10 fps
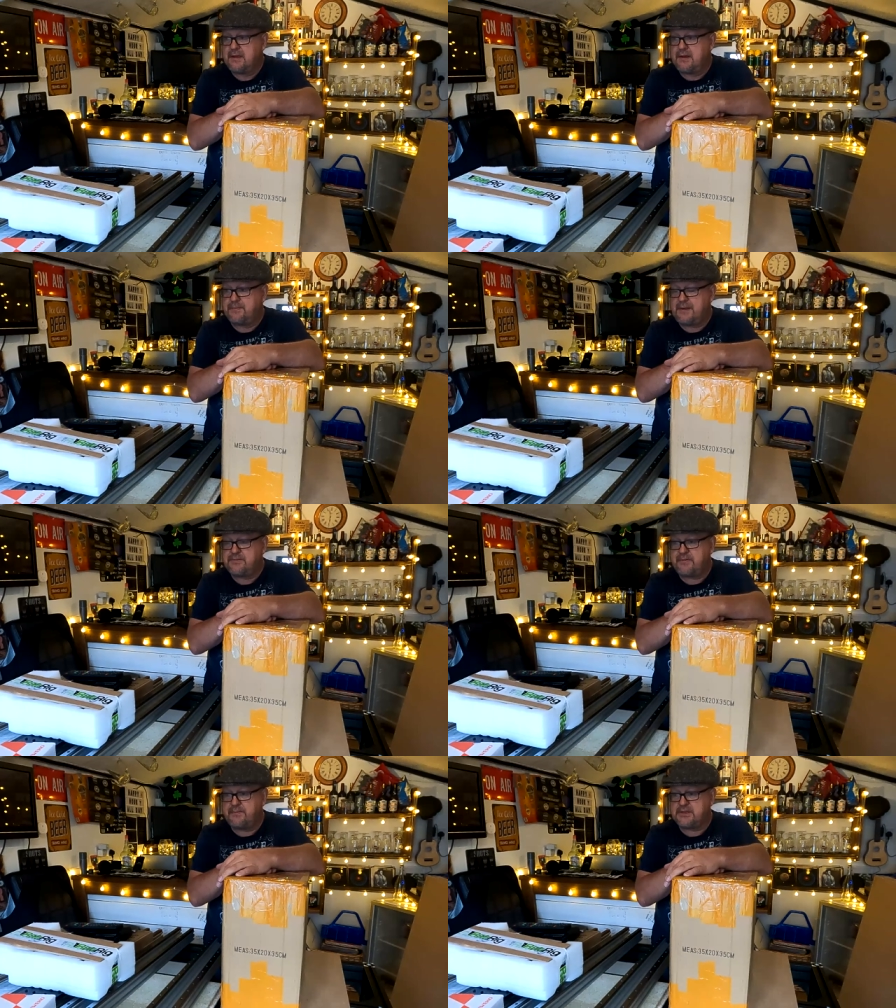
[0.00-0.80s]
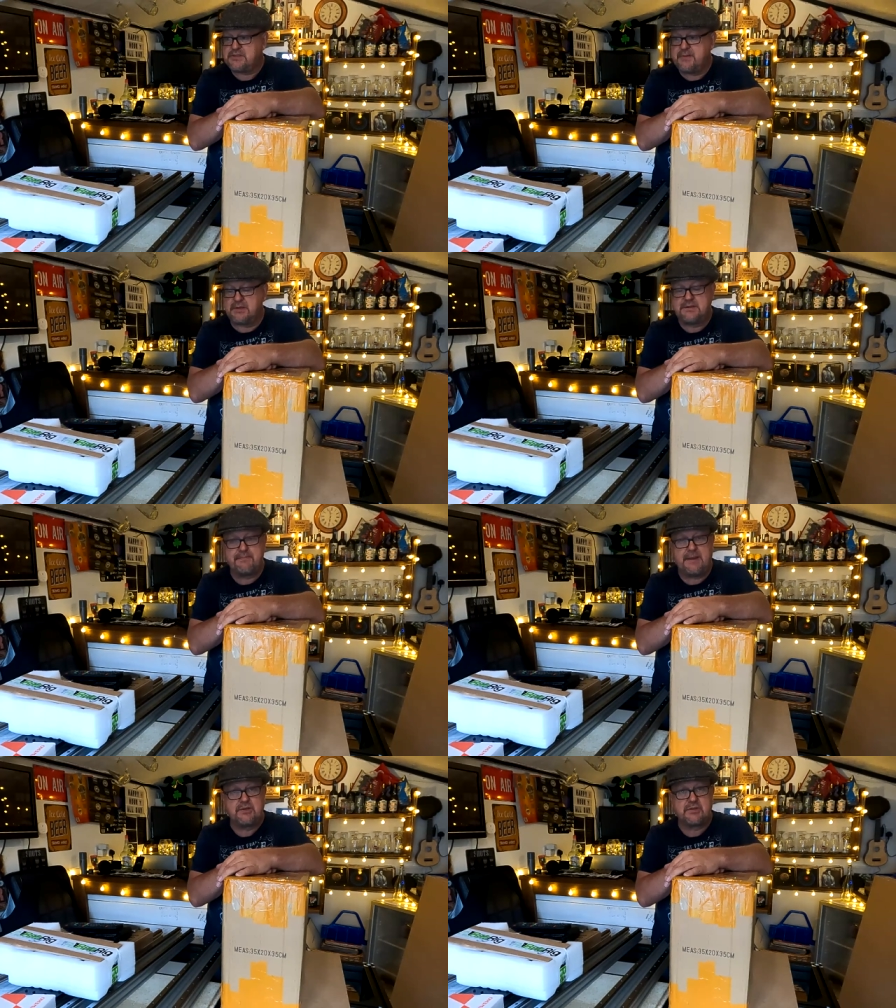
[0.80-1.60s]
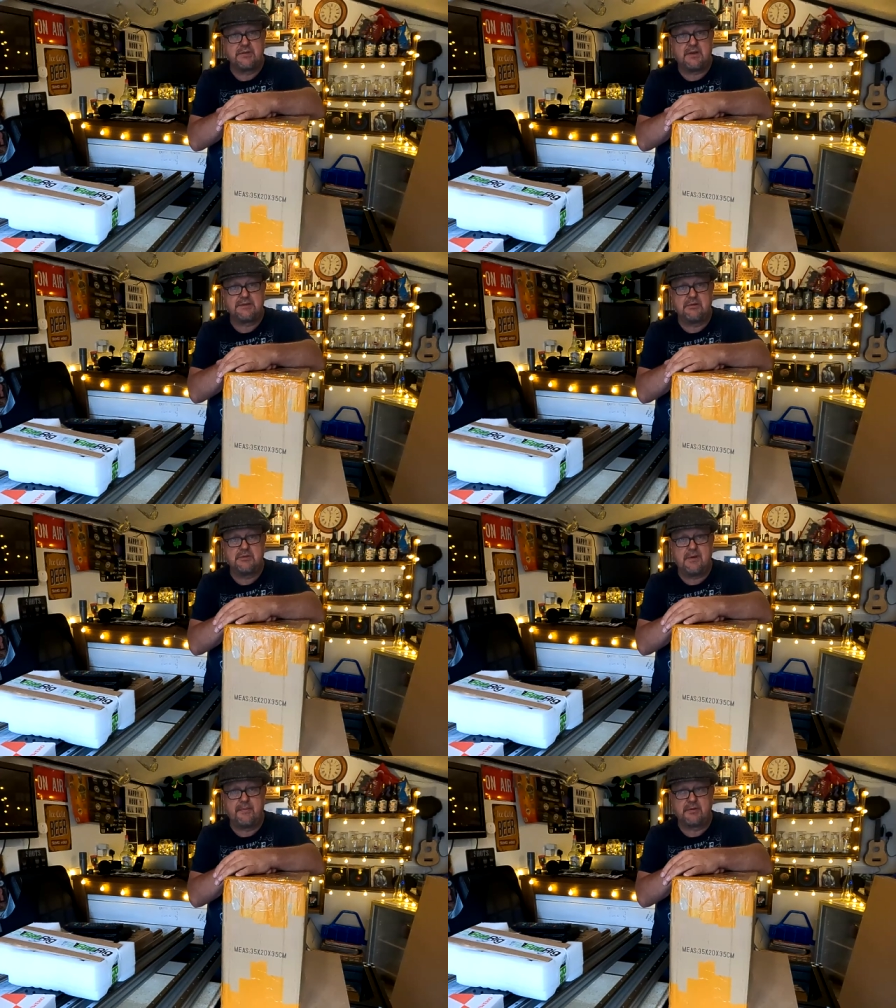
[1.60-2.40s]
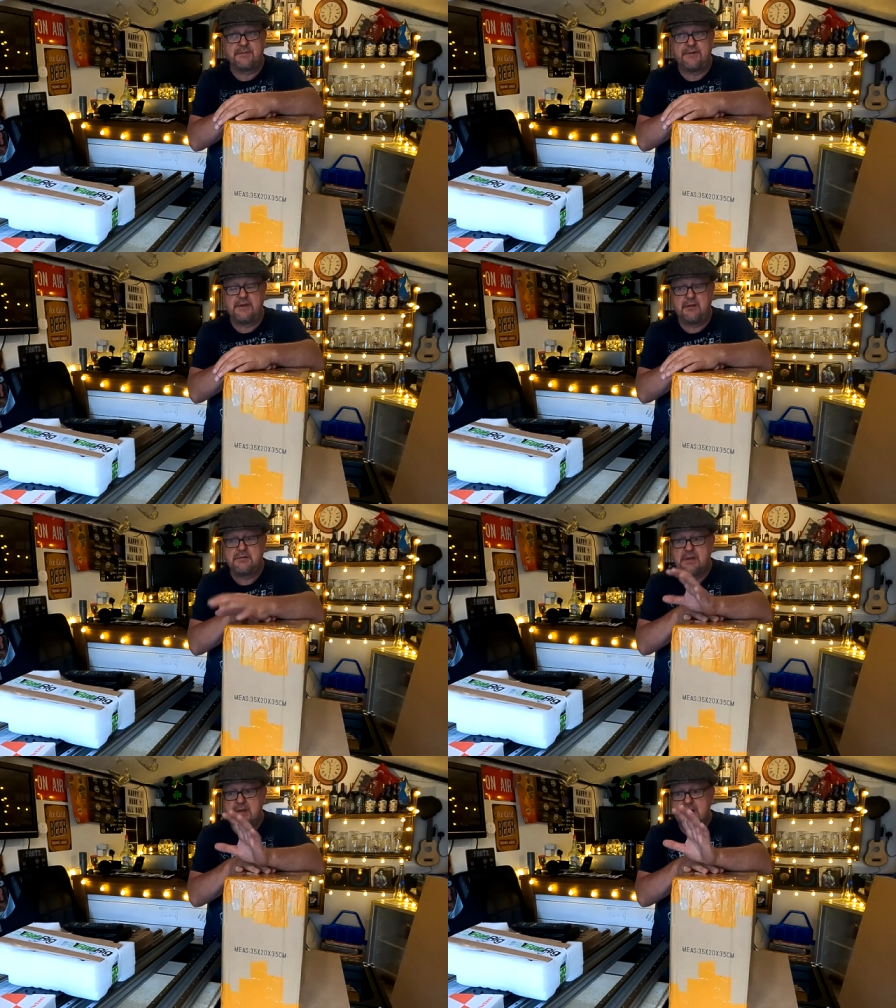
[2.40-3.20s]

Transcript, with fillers: And I must admit, I did mention that I don't do unboxing videos.